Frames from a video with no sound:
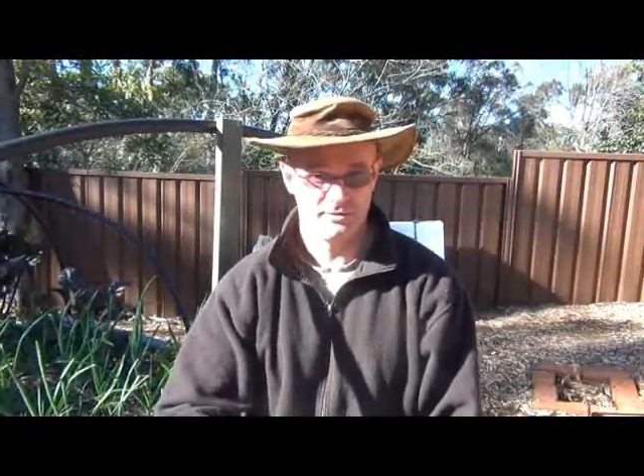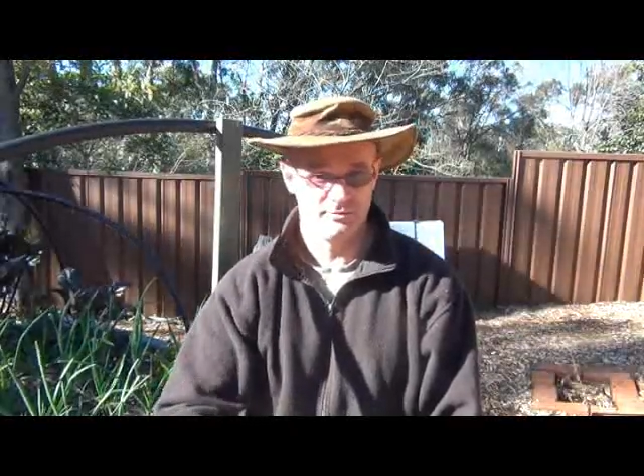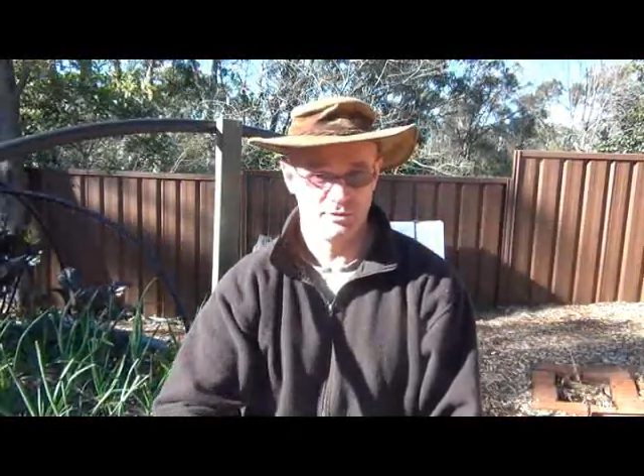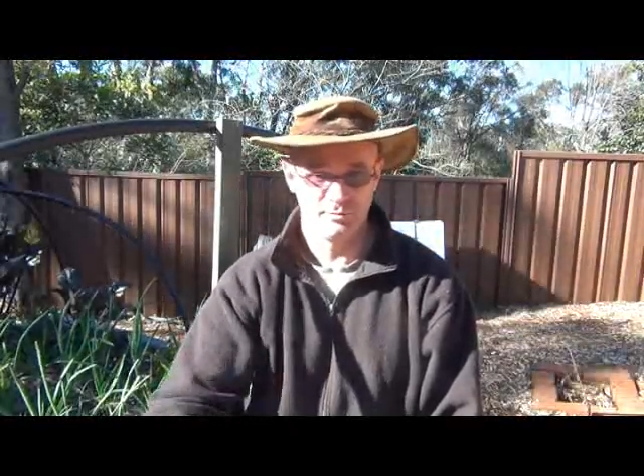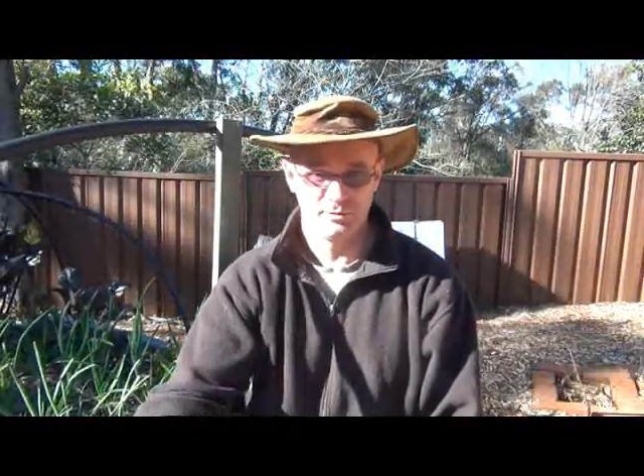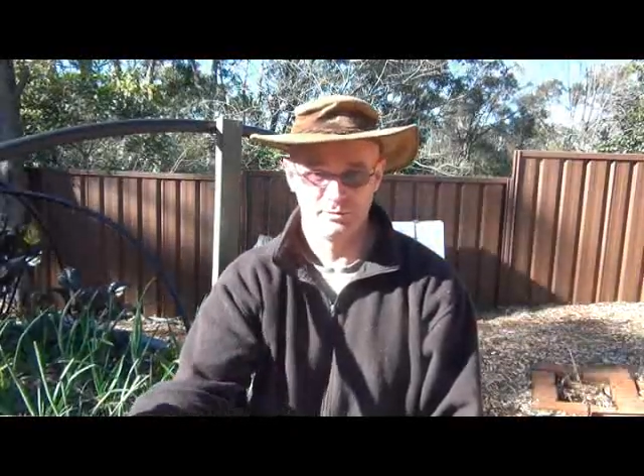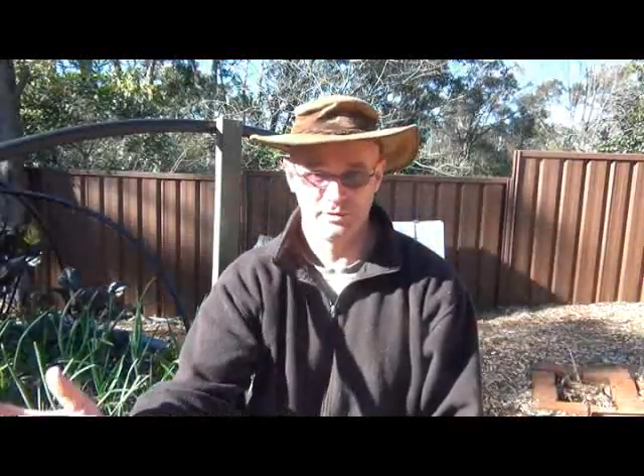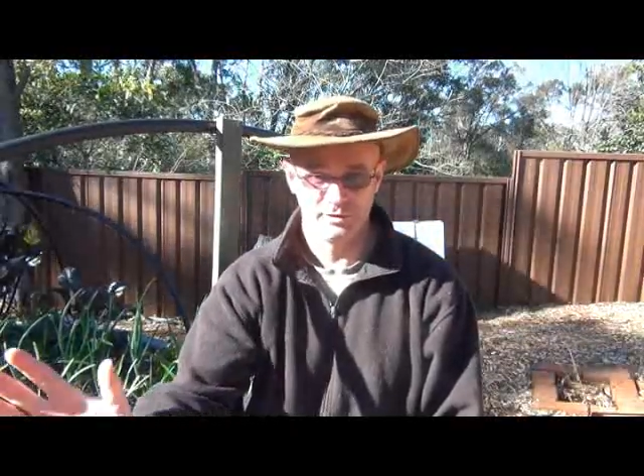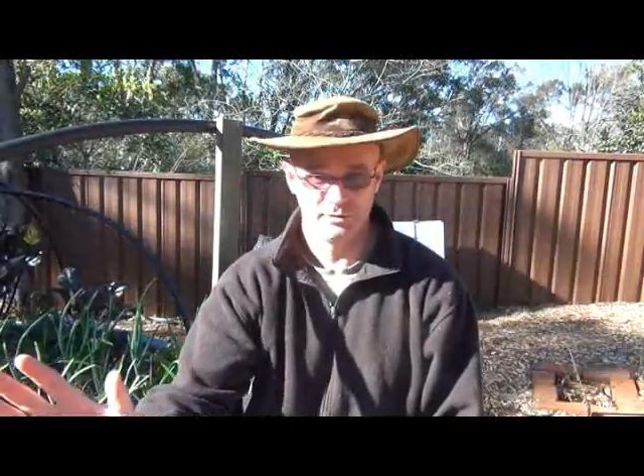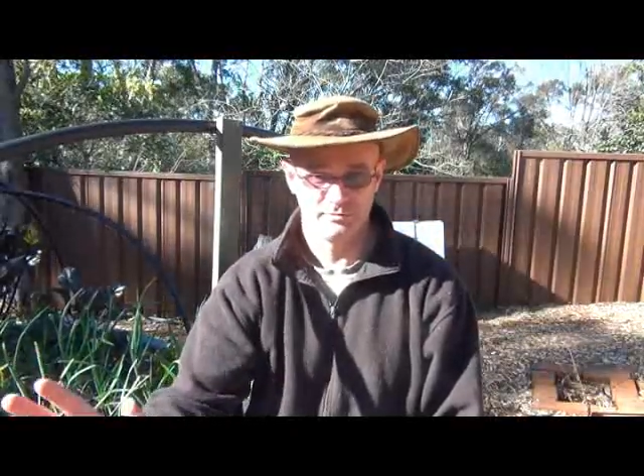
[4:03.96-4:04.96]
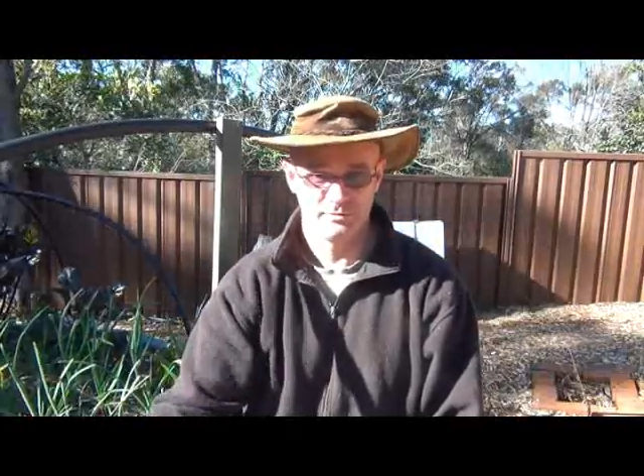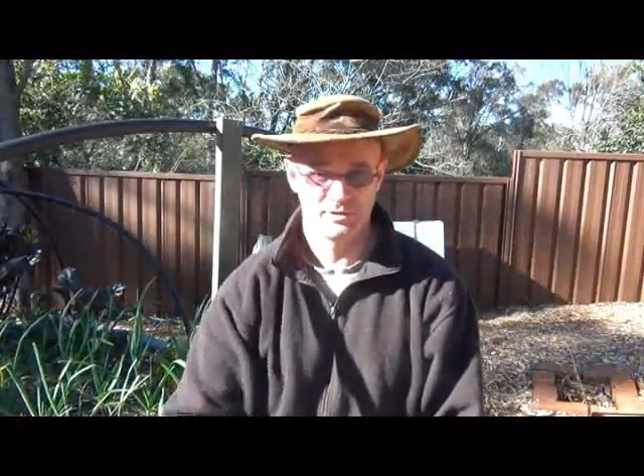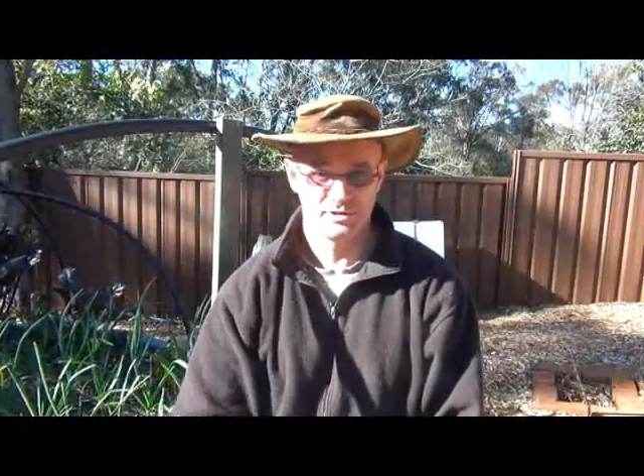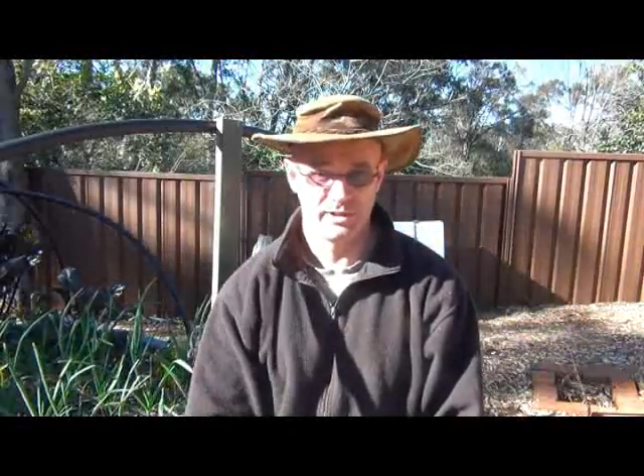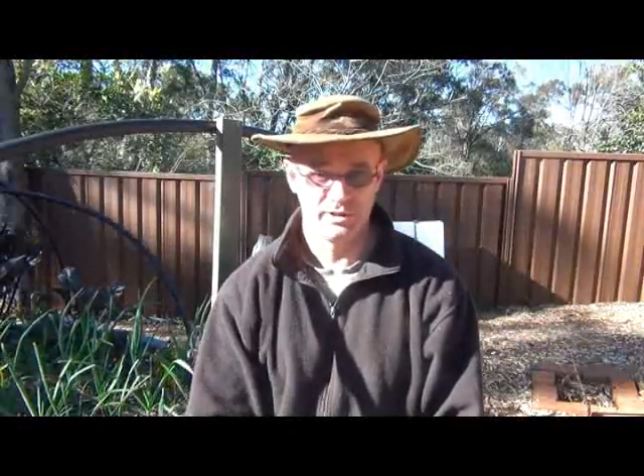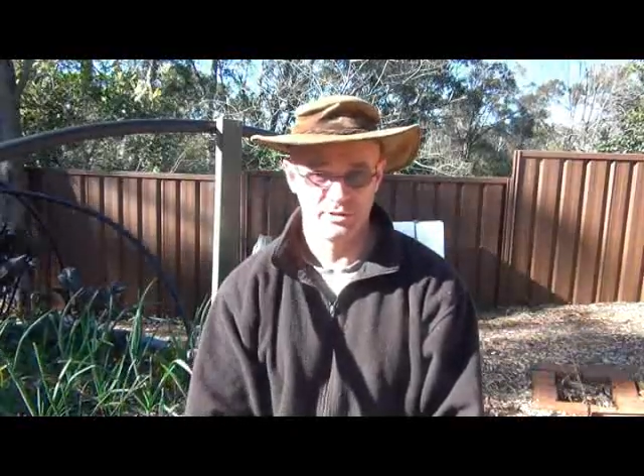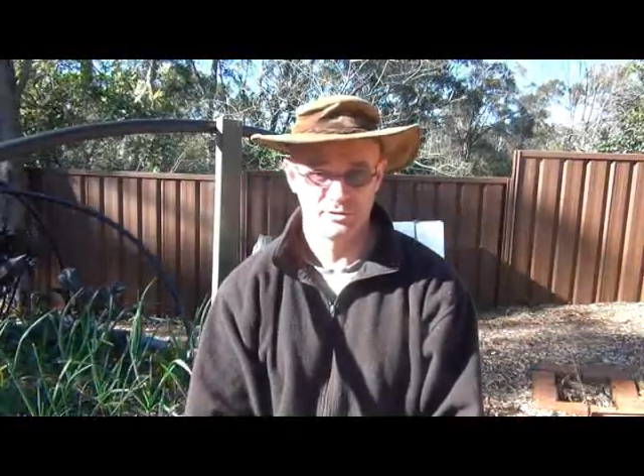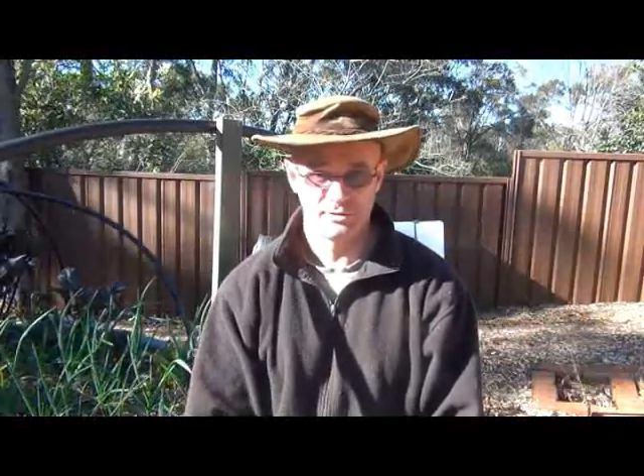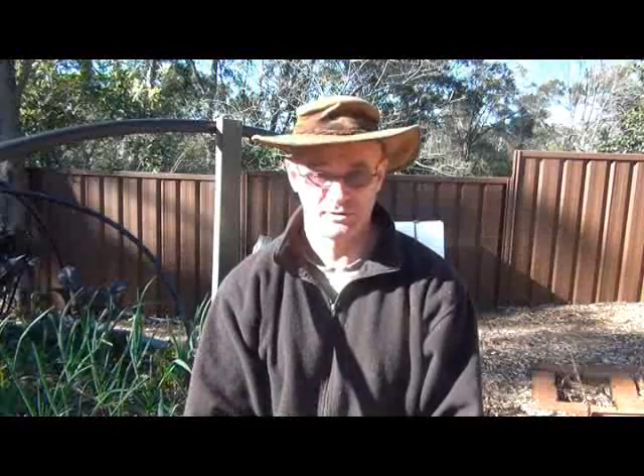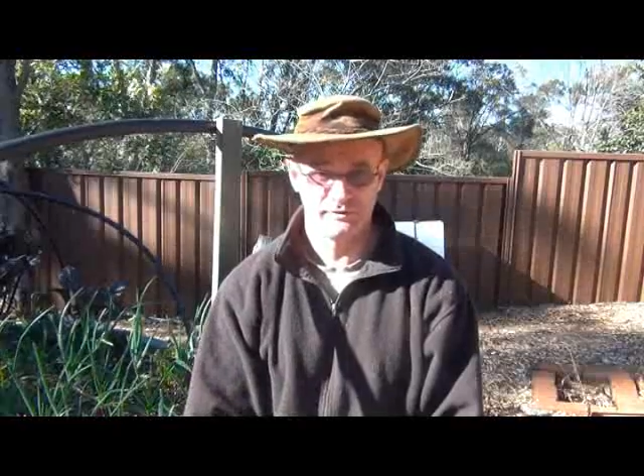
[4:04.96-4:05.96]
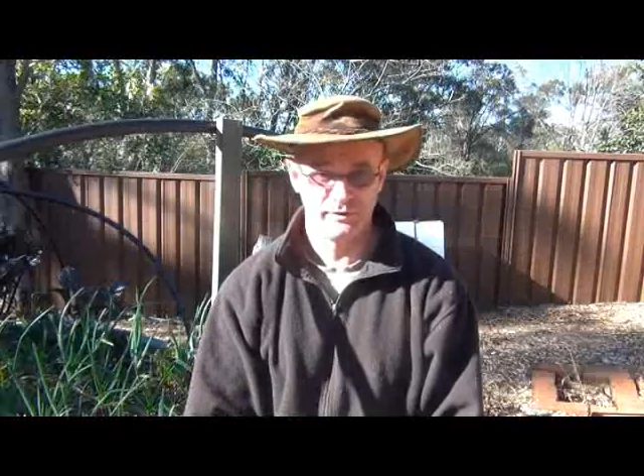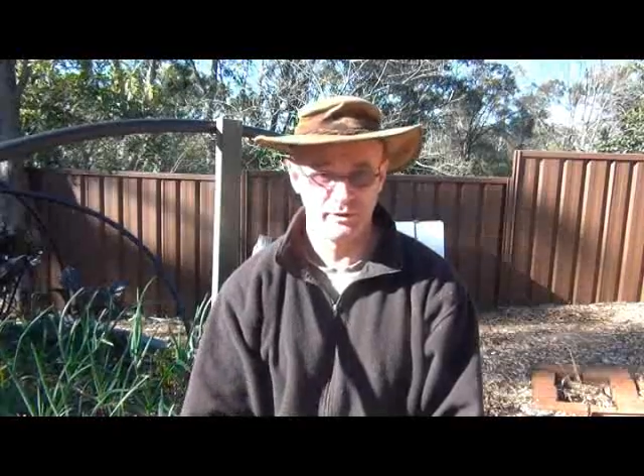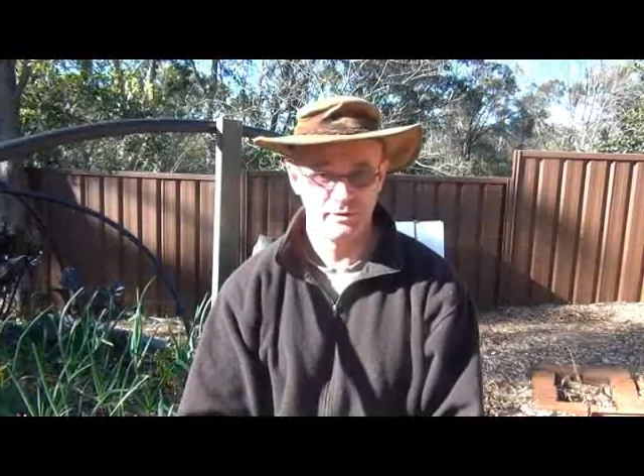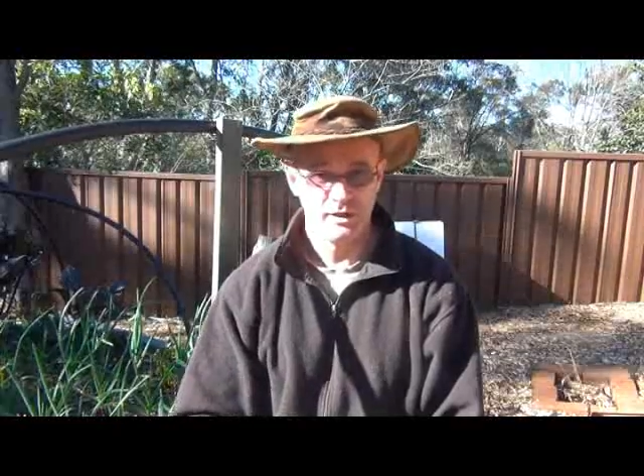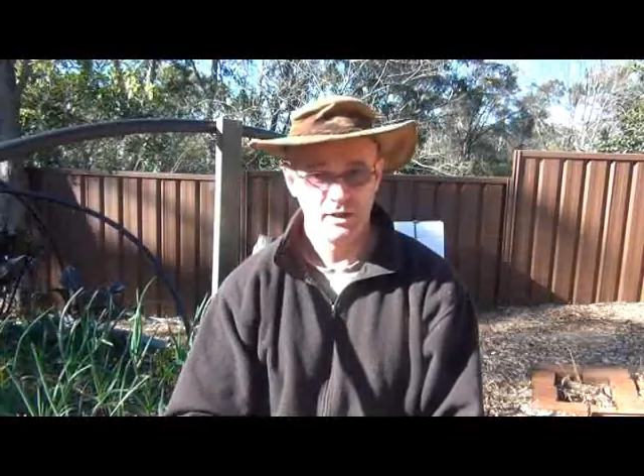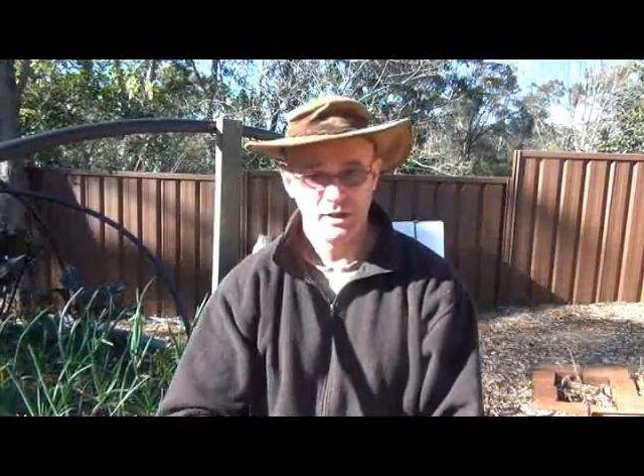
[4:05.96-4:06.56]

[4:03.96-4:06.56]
a normal, you'll see a new source of food,